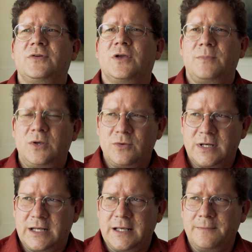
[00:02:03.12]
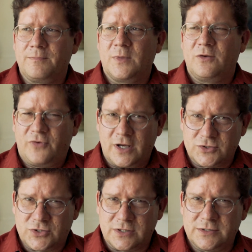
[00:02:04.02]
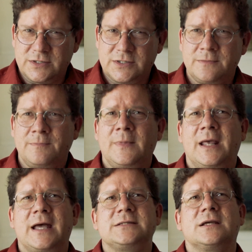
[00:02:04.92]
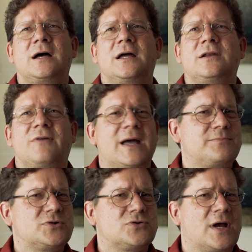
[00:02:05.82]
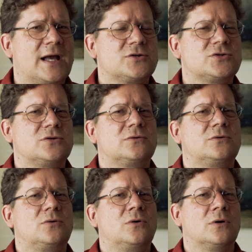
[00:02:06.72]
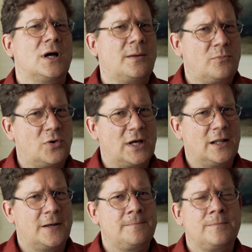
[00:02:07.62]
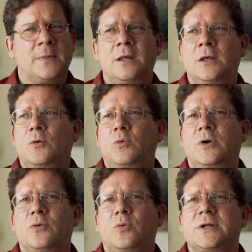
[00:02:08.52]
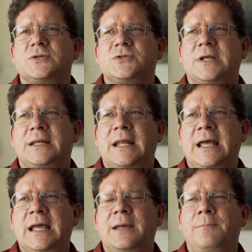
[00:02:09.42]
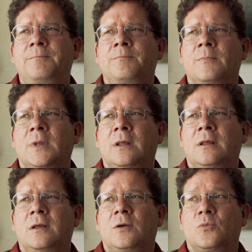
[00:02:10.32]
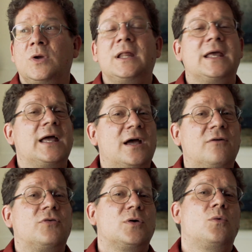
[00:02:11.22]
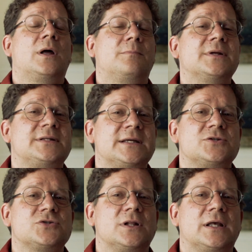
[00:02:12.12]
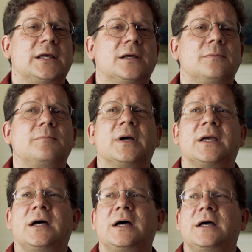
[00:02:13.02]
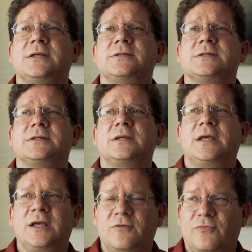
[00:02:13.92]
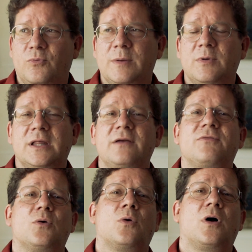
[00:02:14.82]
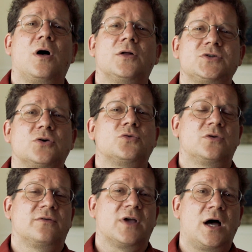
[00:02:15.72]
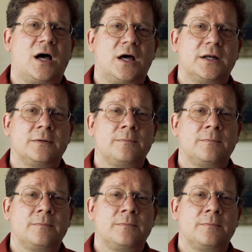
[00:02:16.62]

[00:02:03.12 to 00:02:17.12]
community functions as a kind of abstraction or umbrella with which to name really everyone potentially, because if we believe that we're all children of God,